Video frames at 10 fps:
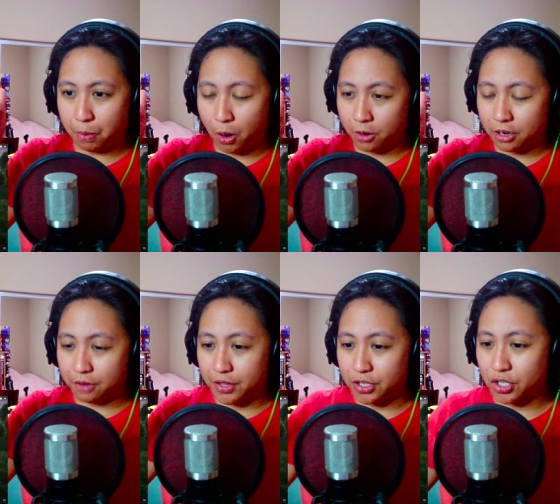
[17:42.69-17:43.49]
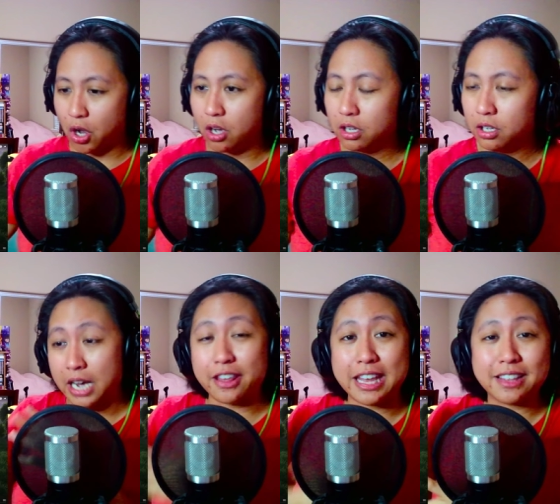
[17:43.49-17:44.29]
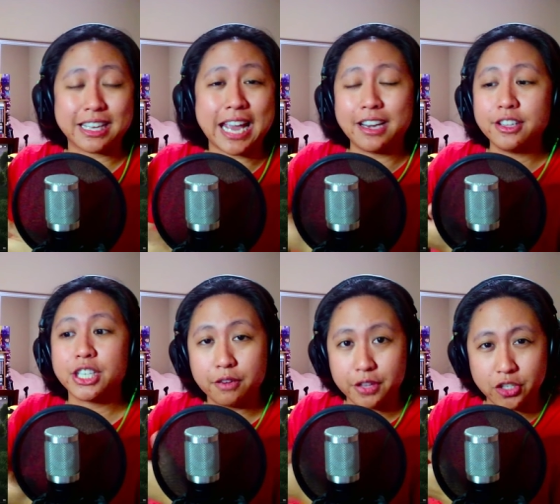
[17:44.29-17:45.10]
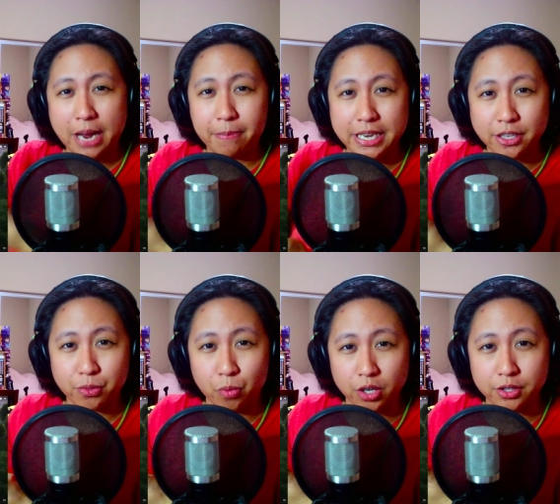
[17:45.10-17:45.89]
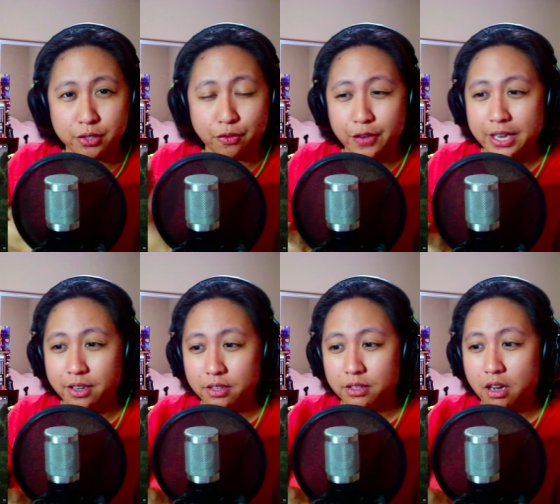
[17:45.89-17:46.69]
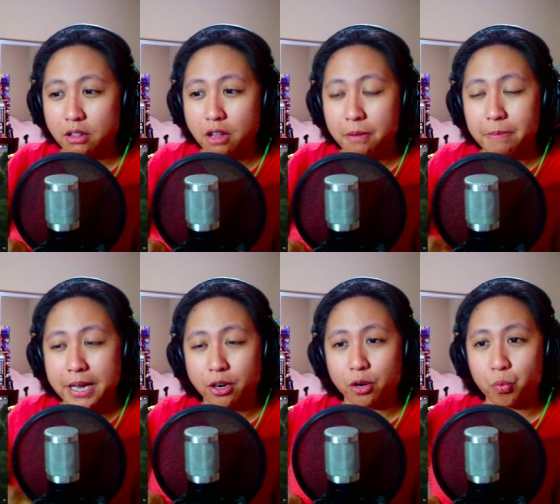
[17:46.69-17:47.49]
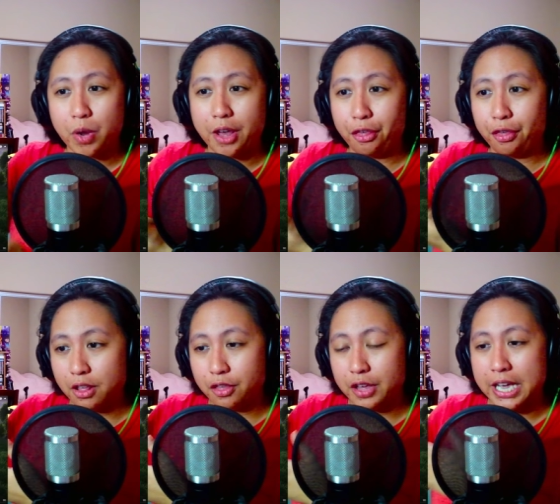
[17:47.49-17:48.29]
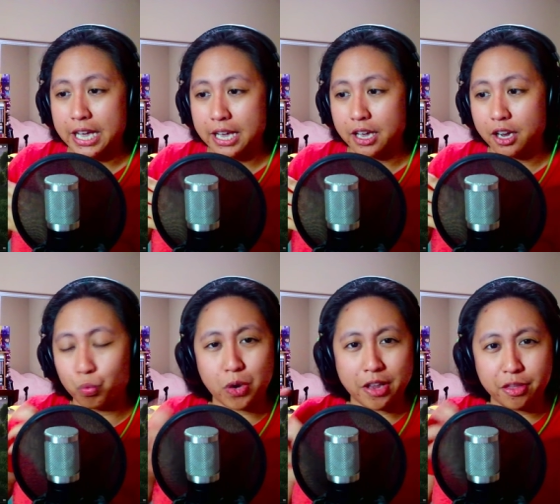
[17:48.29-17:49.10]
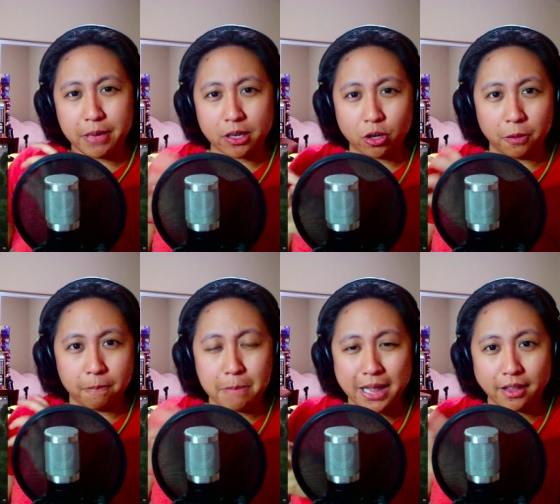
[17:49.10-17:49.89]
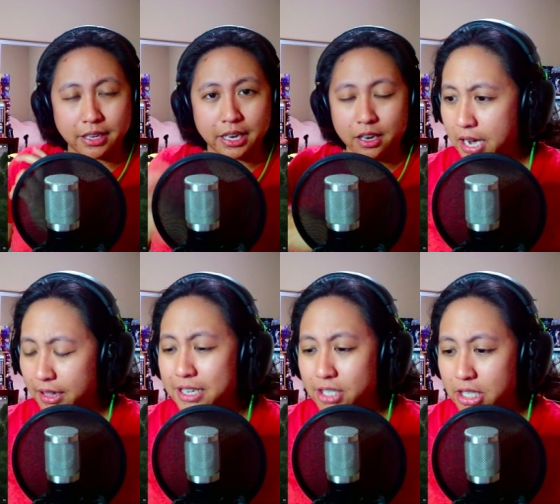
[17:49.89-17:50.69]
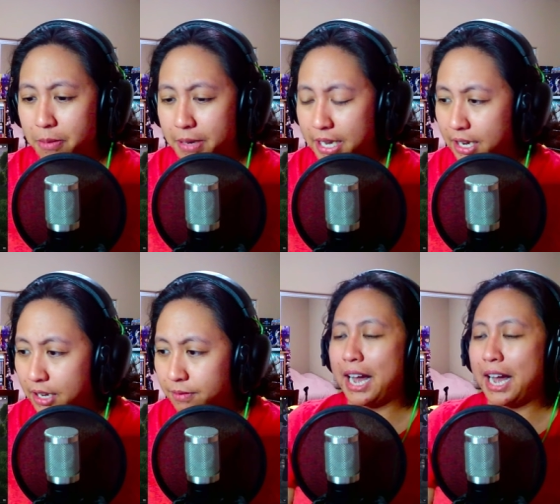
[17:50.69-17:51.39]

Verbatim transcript: part of the song, I think the cadence of the Japanese words fit a lot better with the rhythmical melody, at least in the beginning.